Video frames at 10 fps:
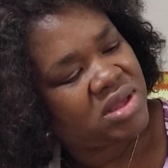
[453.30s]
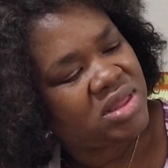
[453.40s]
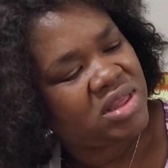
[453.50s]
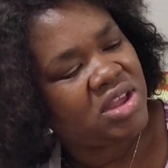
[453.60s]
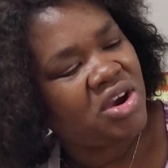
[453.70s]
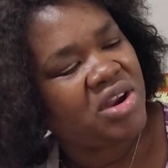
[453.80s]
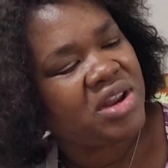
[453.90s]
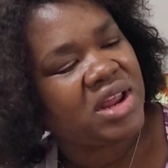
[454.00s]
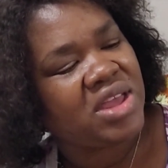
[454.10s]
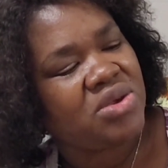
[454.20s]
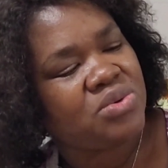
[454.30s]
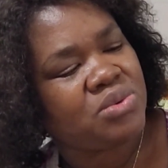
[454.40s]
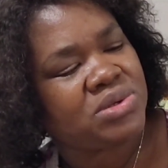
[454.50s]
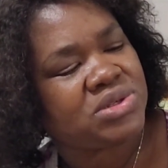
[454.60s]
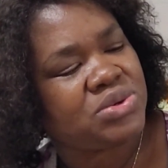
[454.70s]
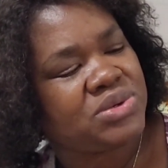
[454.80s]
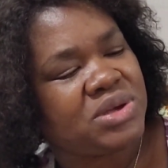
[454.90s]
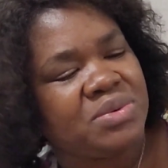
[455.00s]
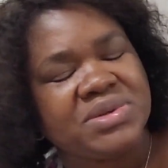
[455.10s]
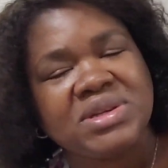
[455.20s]
The yarn that I was
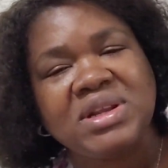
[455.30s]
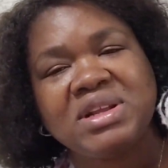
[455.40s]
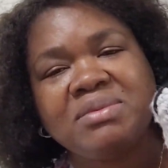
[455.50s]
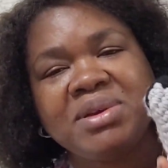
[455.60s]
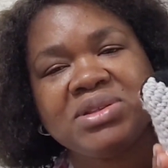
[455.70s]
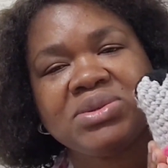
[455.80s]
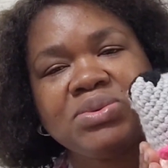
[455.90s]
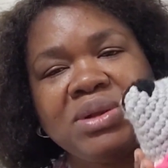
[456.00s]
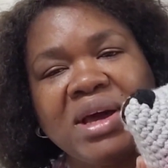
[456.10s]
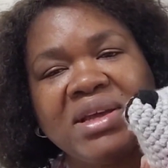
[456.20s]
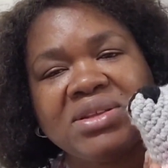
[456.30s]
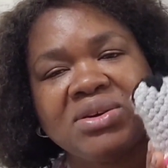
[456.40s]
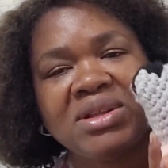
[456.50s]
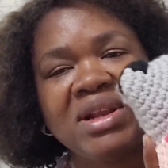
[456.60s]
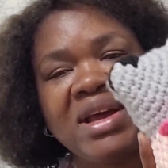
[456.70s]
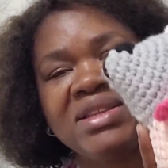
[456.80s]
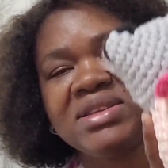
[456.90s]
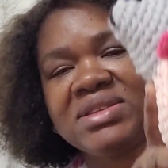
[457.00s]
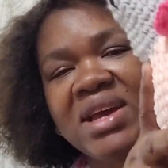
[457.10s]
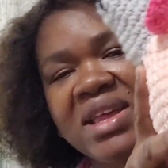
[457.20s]
using was a little bit too light, on the lighter
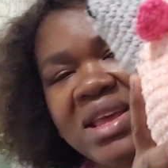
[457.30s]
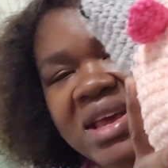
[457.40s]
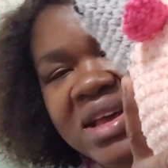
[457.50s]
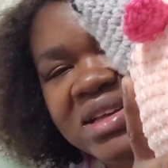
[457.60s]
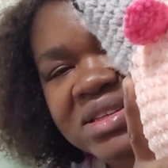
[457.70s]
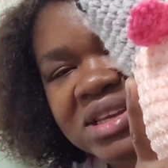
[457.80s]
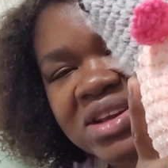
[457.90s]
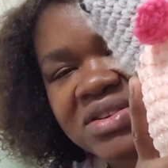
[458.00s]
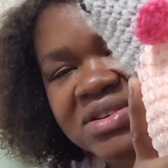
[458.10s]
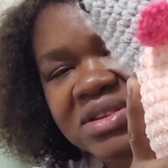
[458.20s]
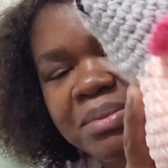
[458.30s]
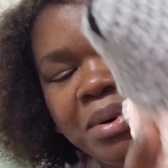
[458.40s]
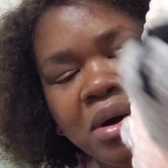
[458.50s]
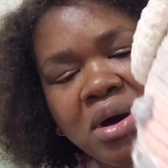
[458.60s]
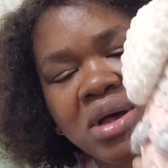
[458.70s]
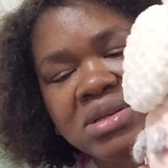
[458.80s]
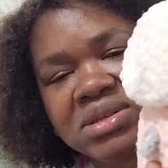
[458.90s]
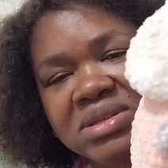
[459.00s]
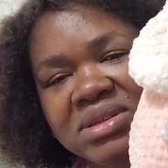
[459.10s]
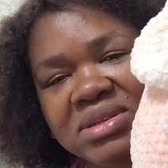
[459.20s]
side. So here's the paws.